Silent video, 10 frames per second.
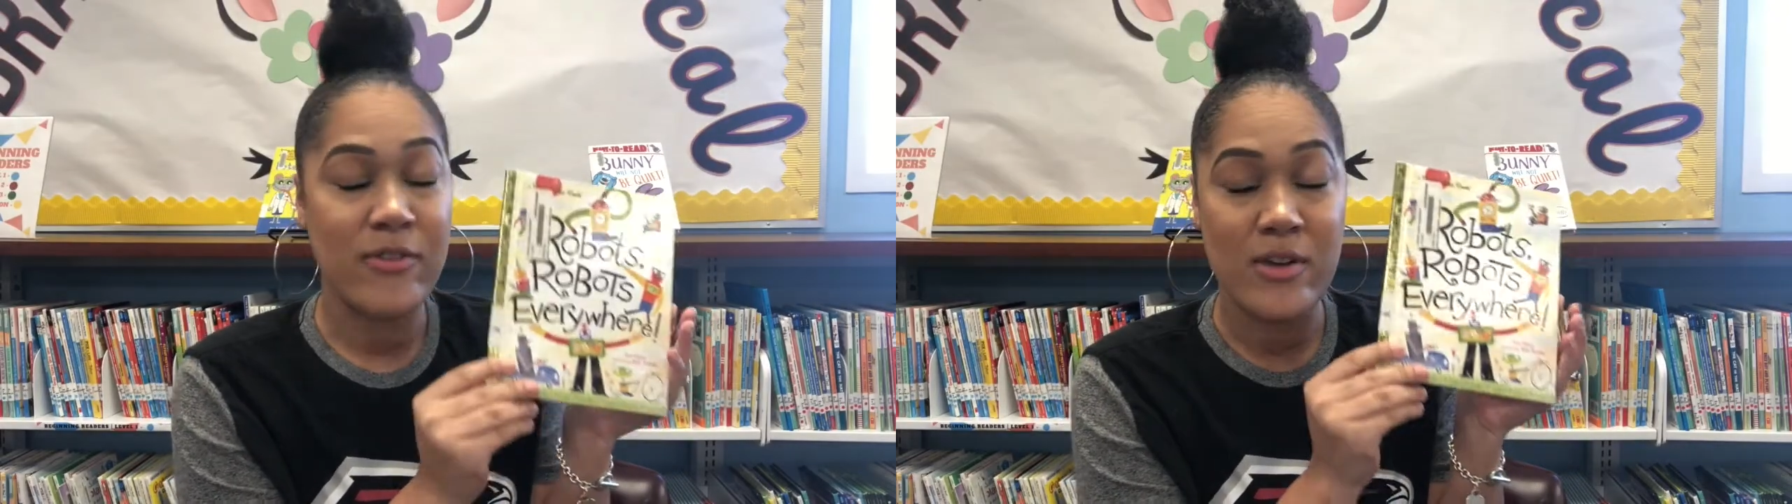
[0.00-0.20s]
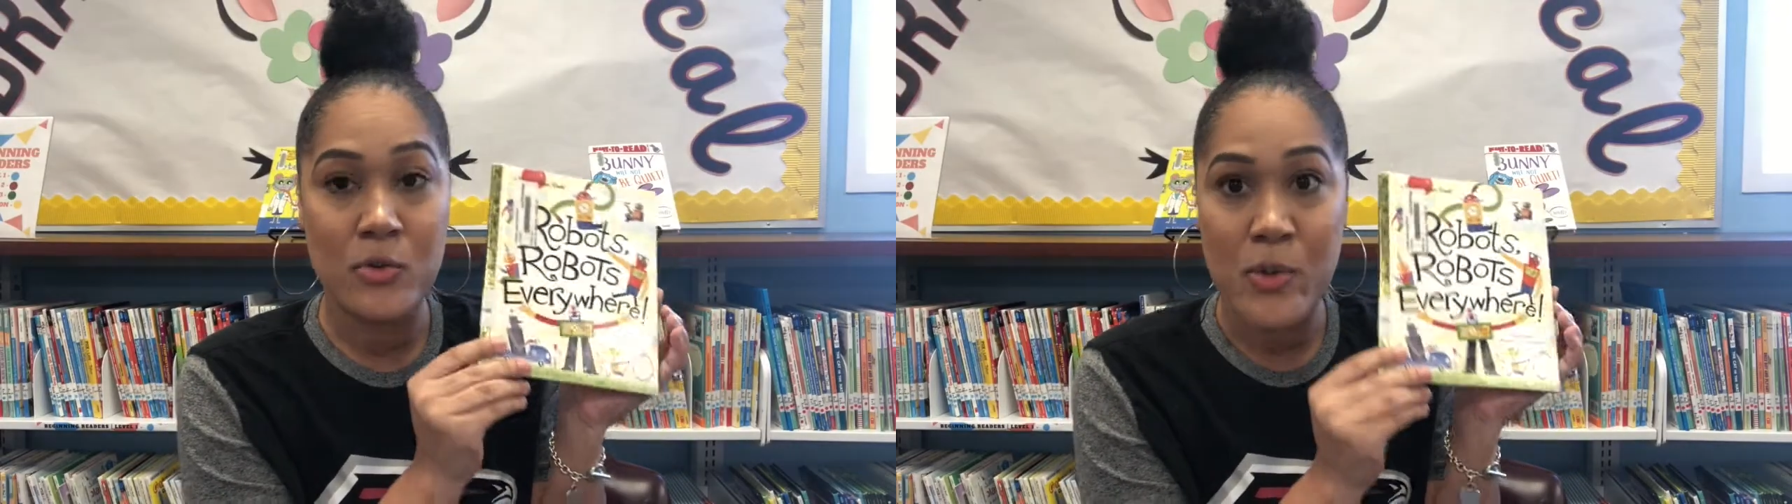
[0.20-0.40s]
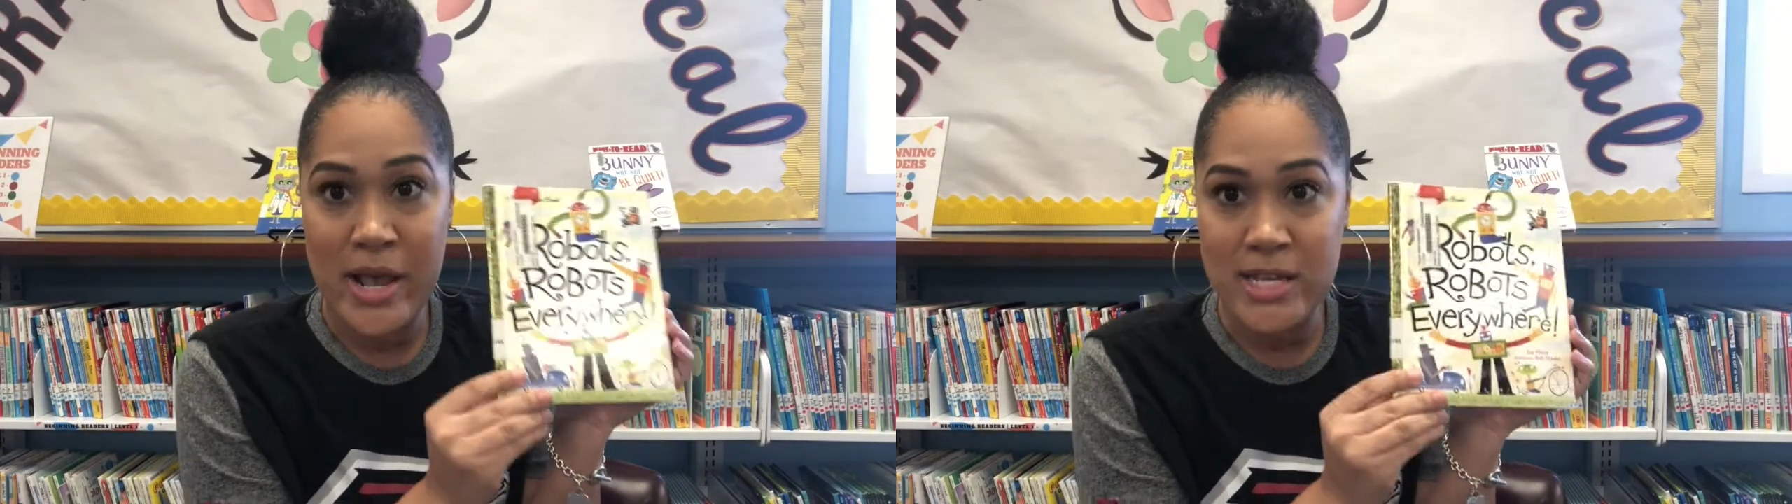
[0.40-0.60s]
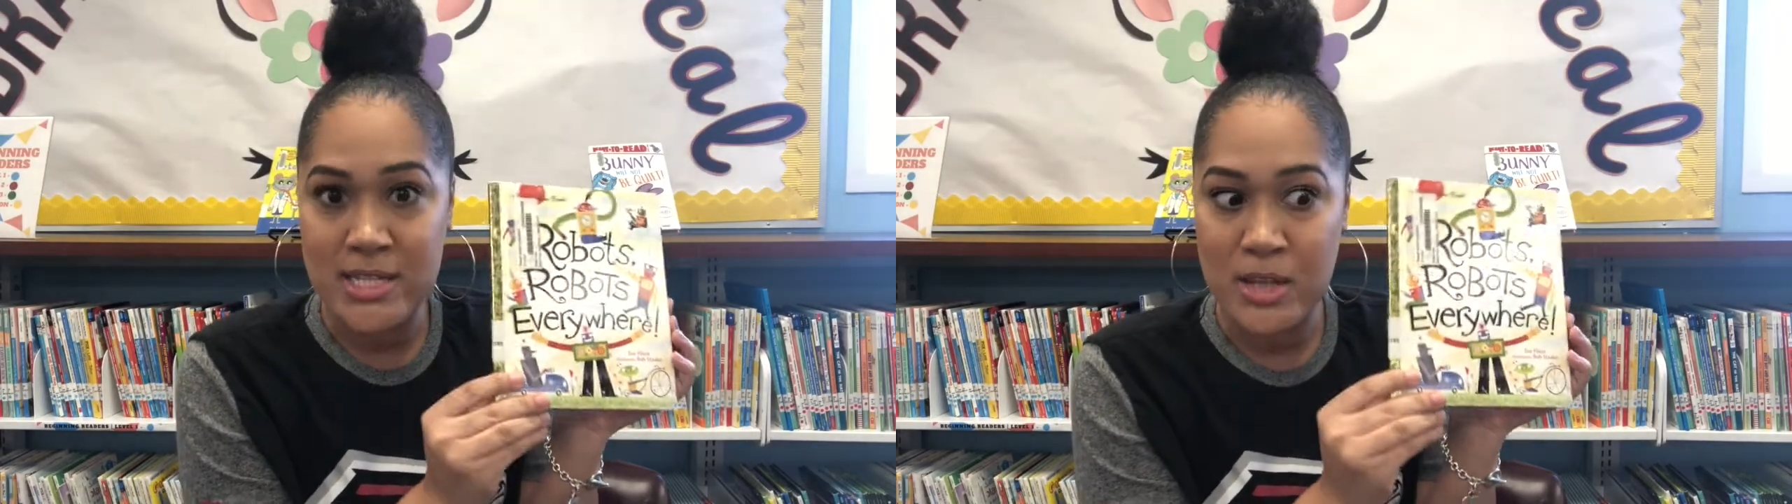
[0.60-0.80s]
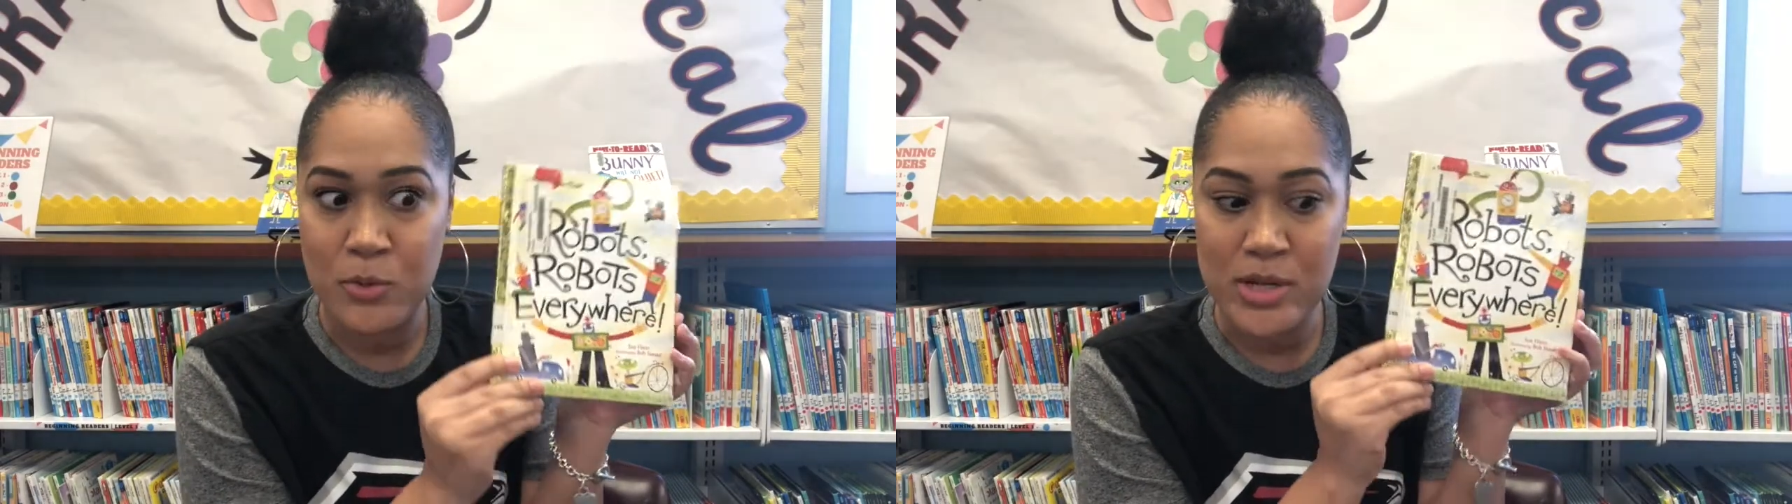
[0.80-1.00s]
in ways
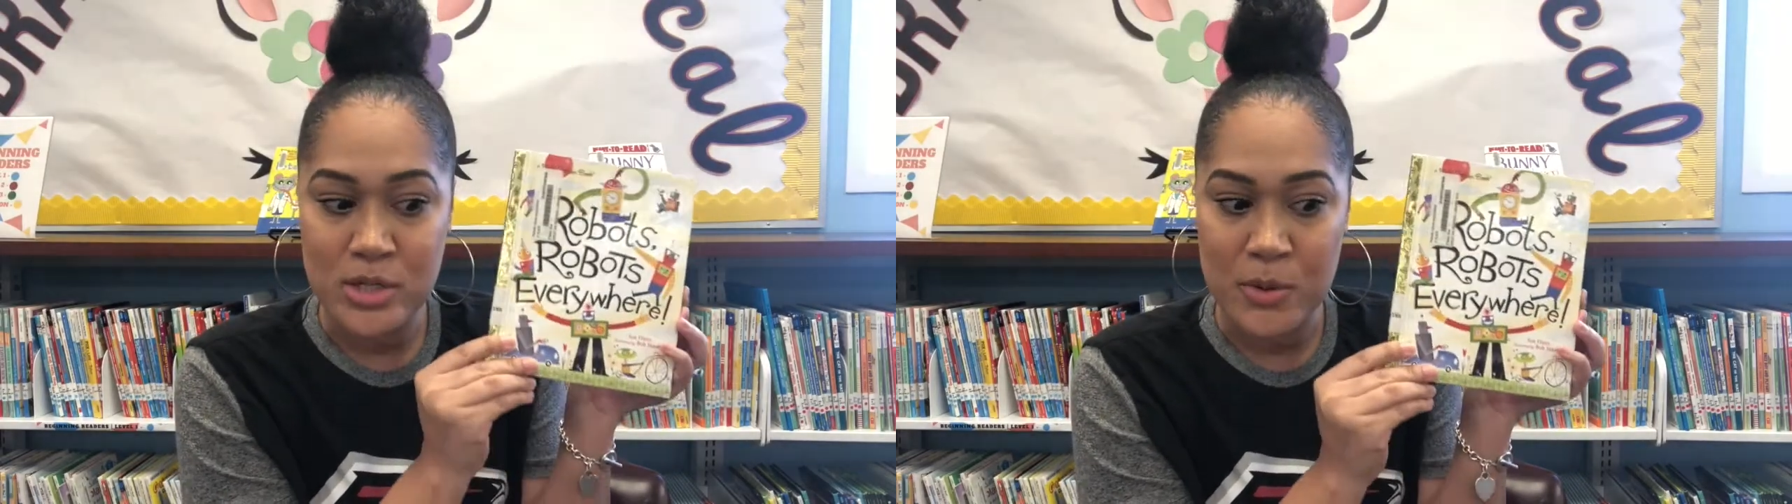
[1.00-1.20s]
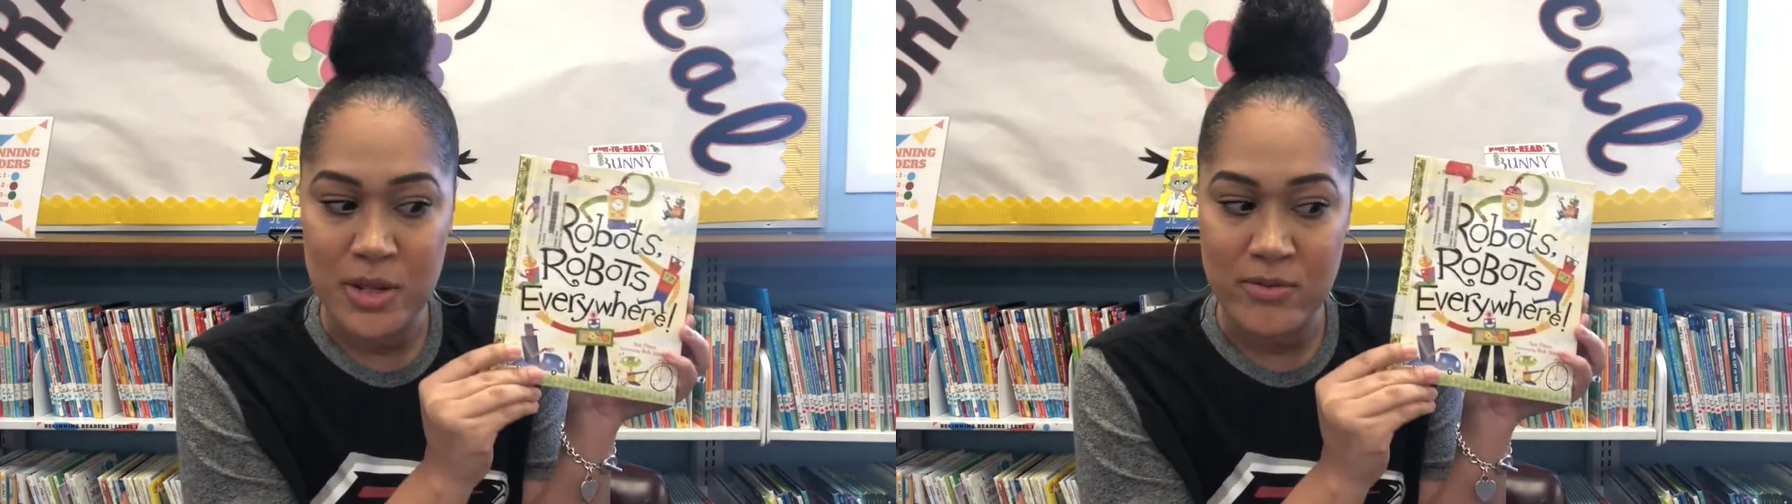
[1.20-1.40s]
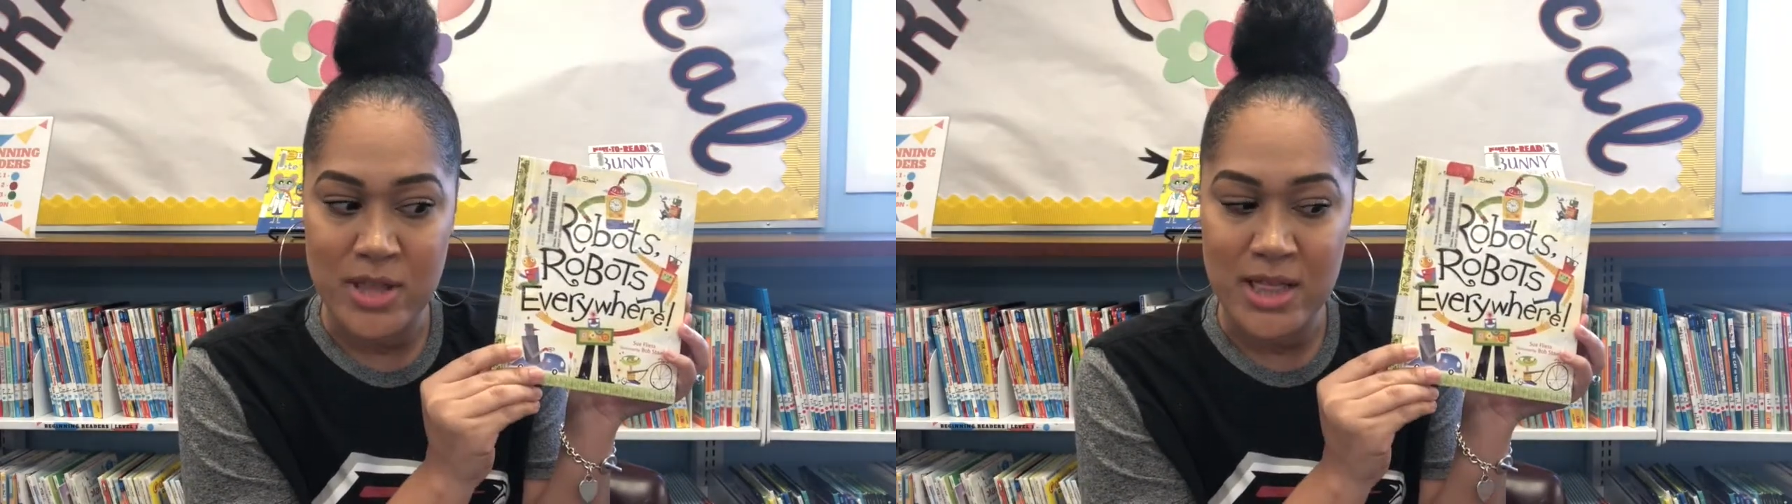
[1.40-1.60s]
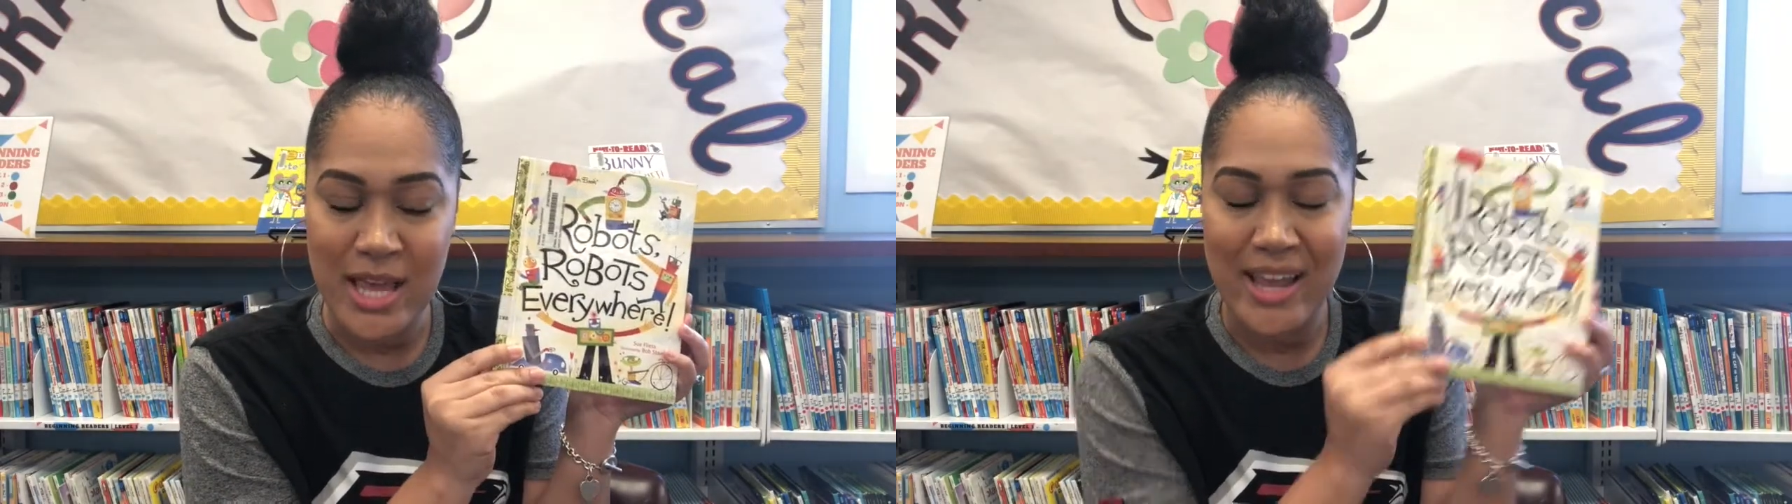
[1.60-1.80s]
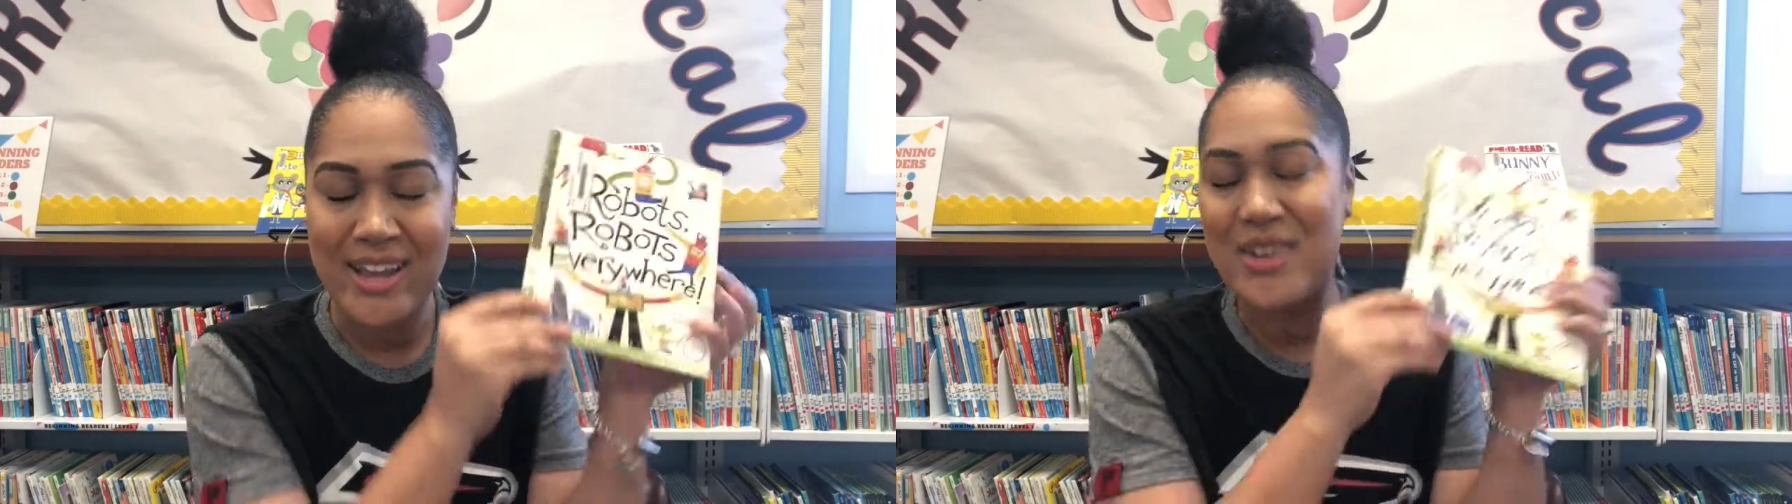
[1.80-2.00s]
that we don't even think.